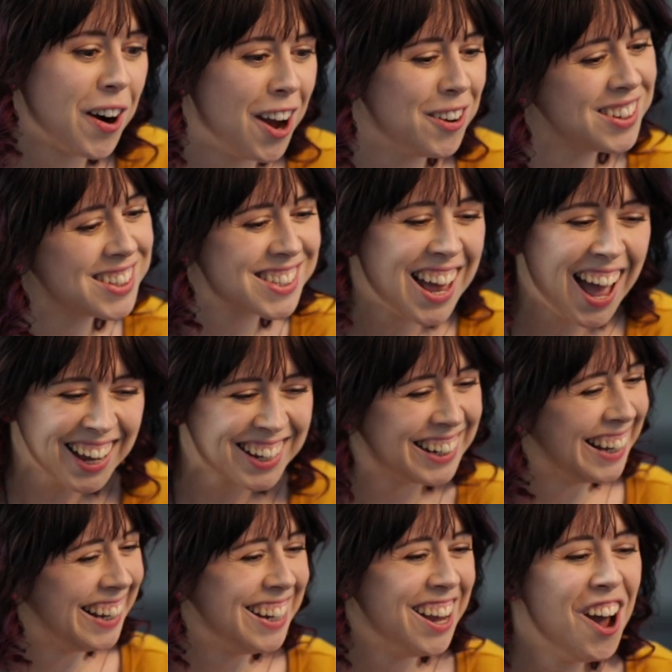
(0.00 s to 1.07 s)
out
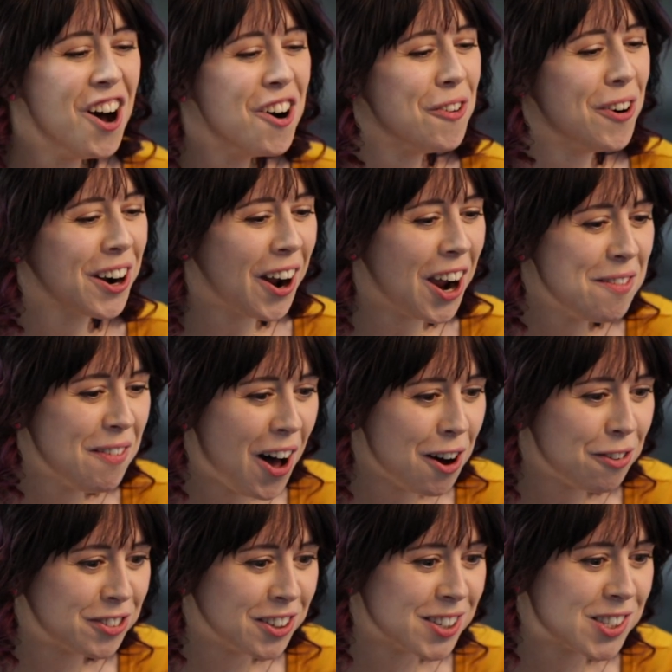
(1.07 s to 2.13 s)
exactly what I'm
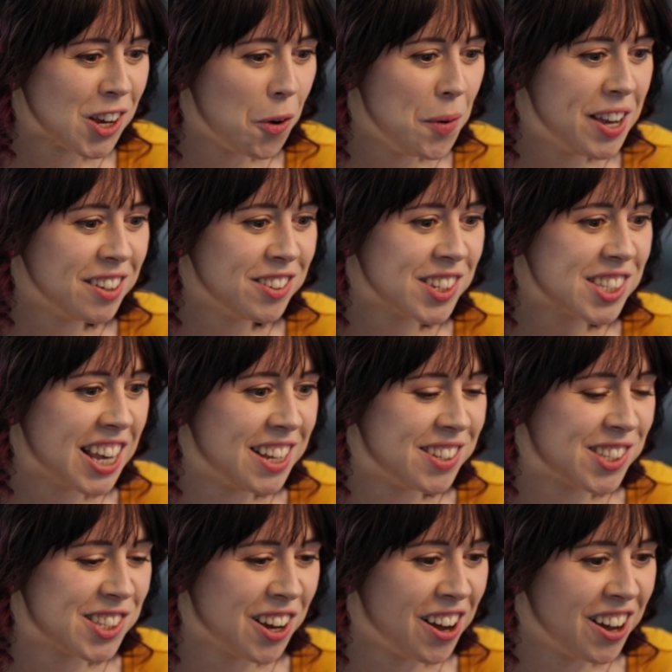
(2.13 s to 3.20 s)
after. So we can just hit
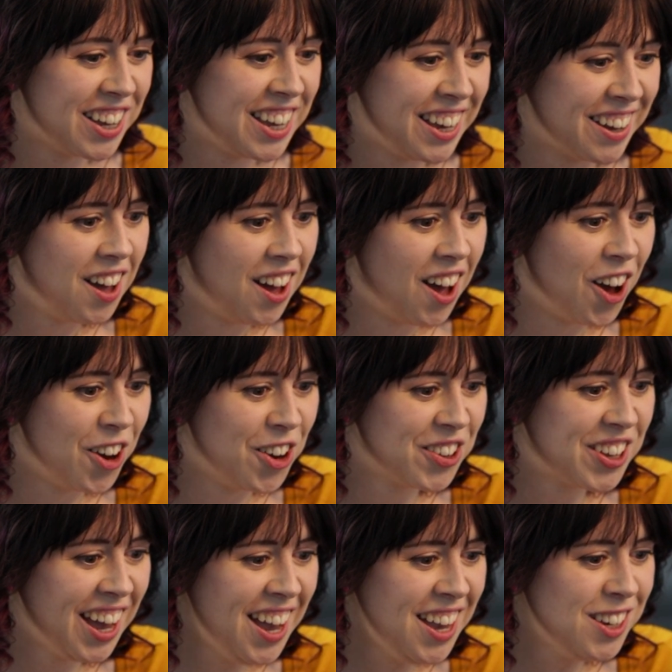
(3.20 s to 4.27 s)
start here.
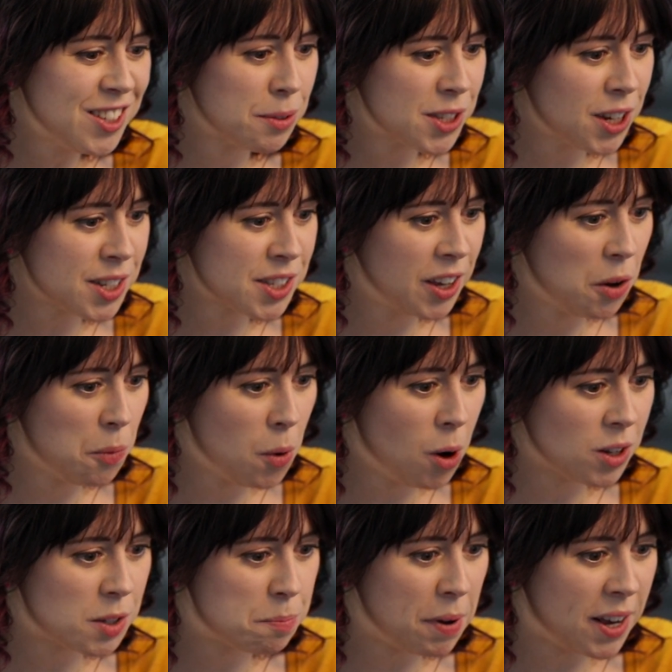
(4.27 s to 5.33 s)
Okay, so it's asking
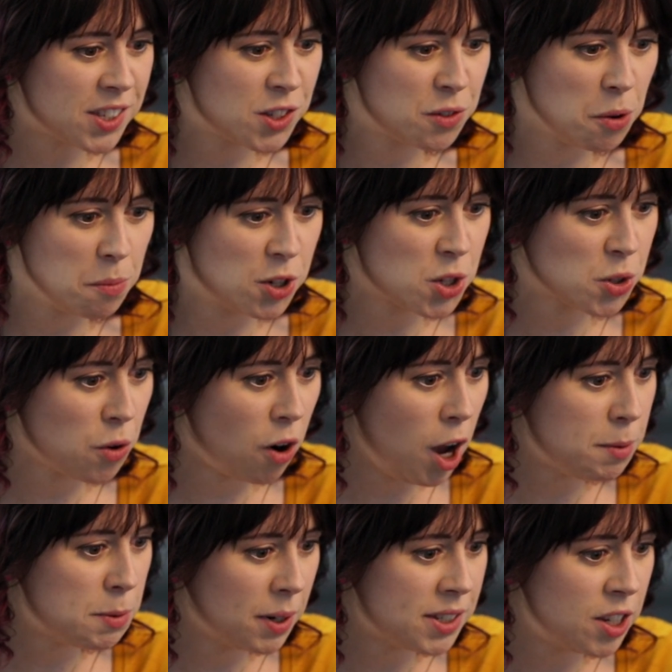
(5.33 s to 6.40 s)
what's best describes my